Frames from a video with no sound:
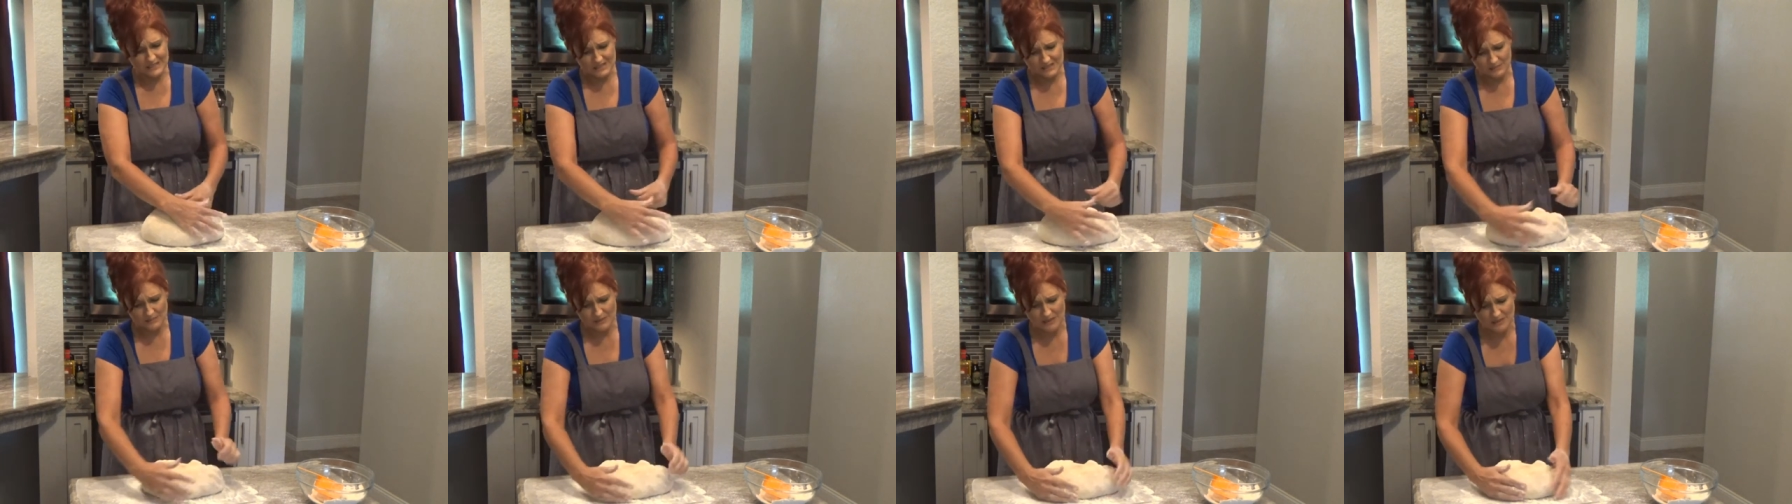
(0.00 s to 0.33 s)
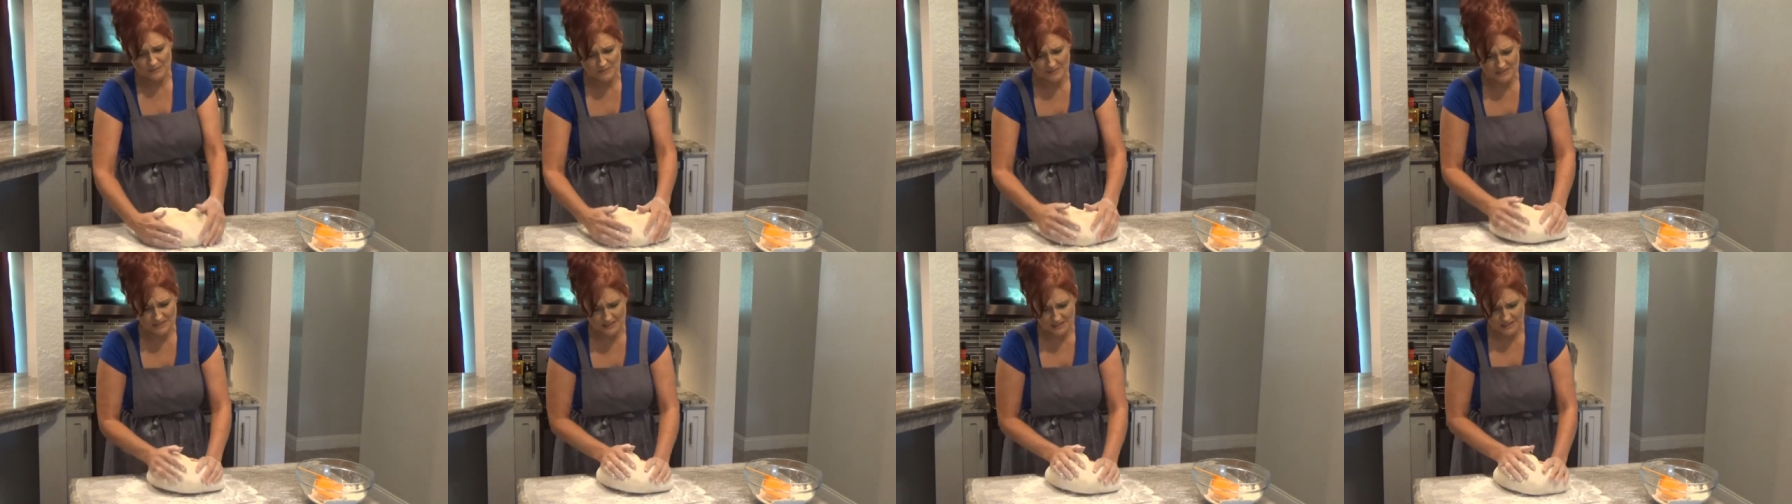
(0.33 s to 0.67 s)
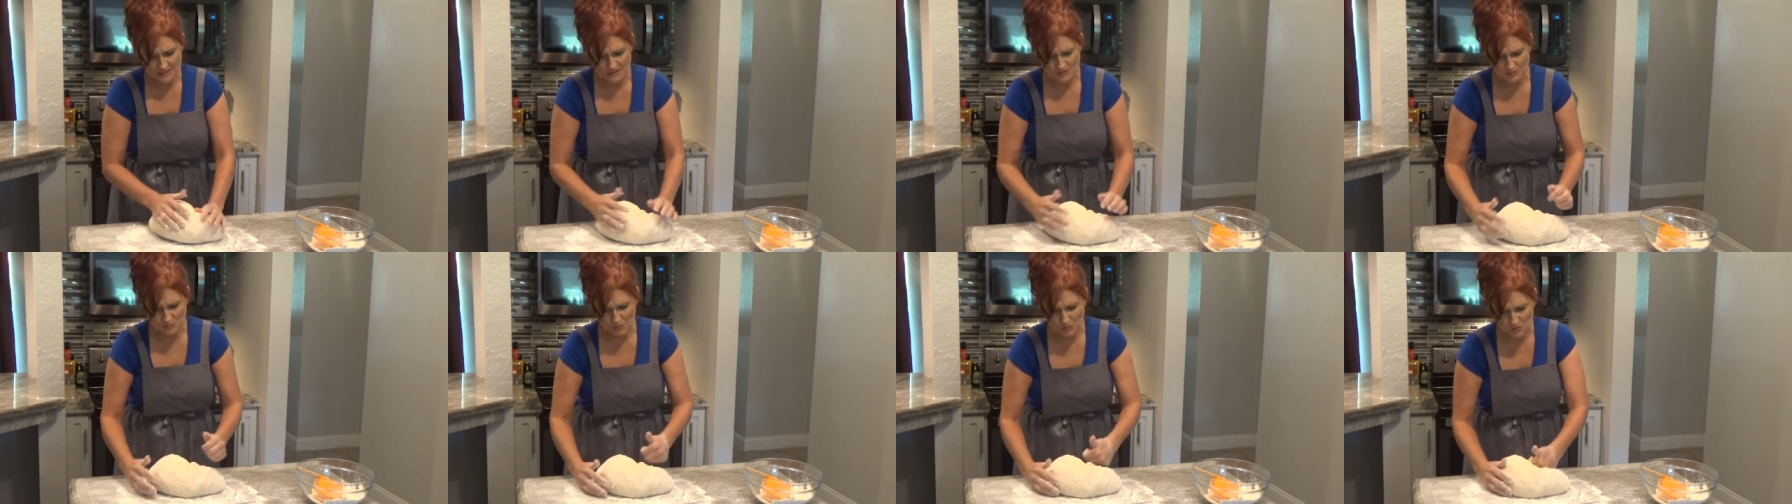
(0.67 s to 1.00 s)
sometimes it
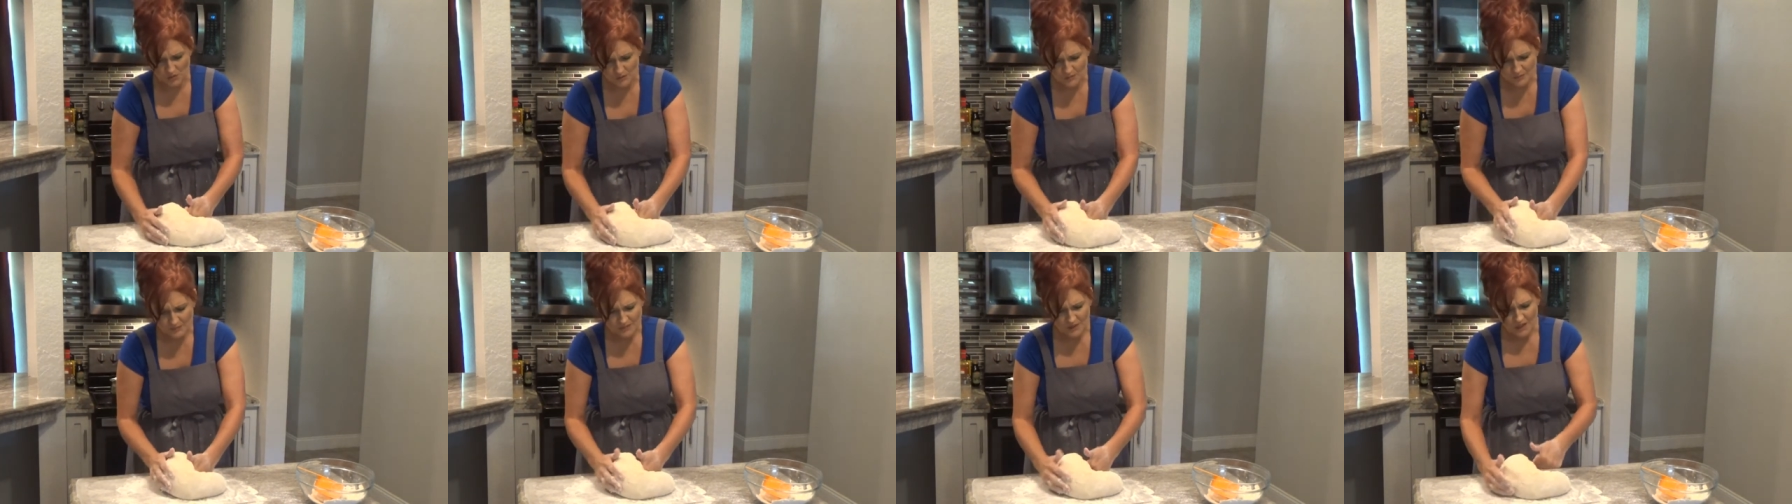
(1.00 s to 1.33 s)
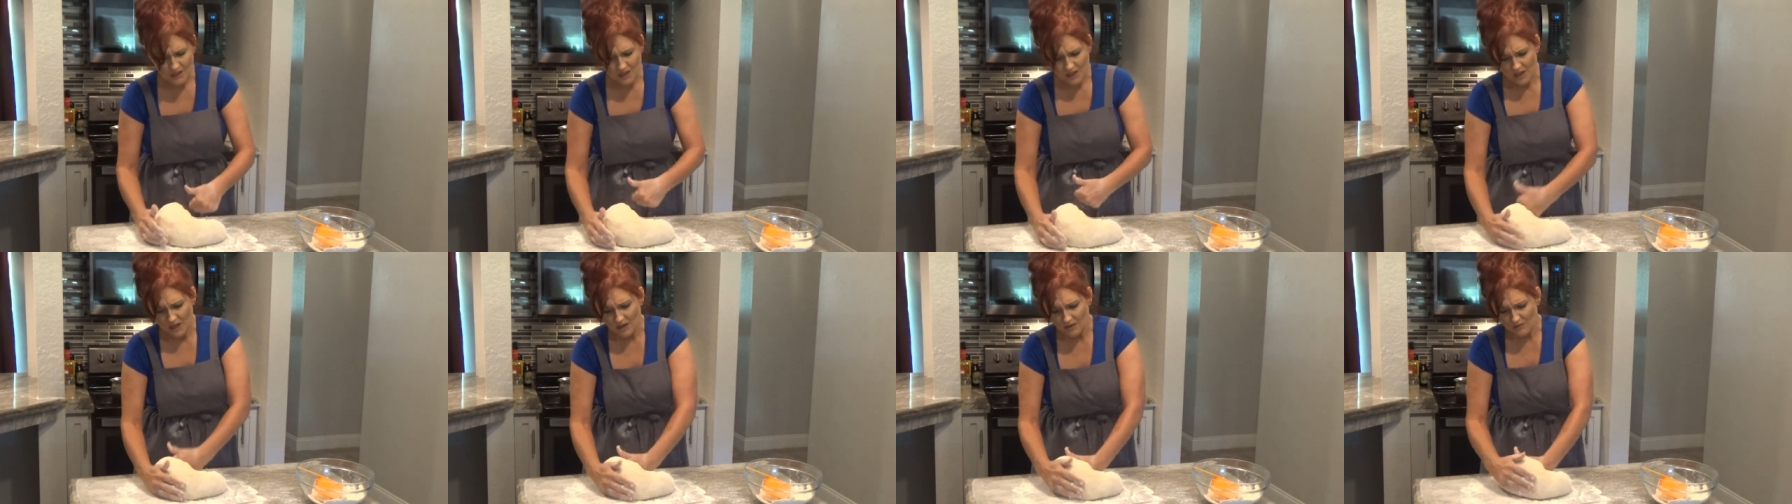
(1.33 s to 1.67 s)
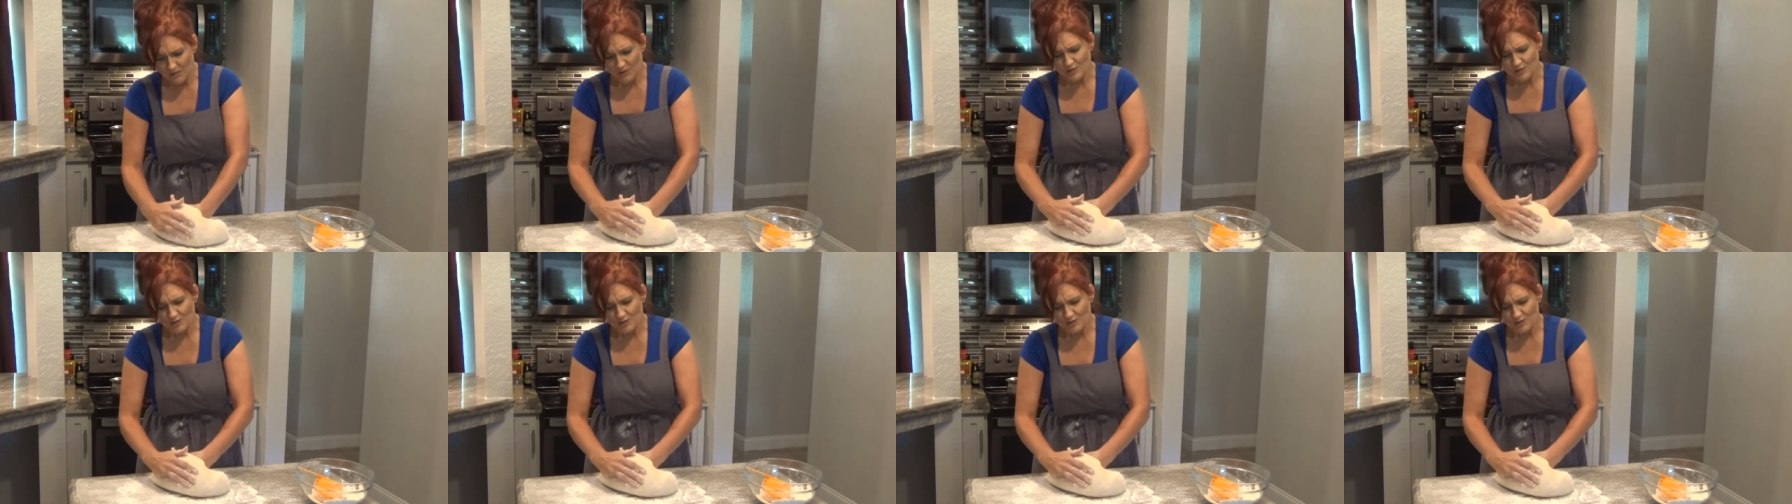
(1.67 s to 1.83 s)
takes more. If your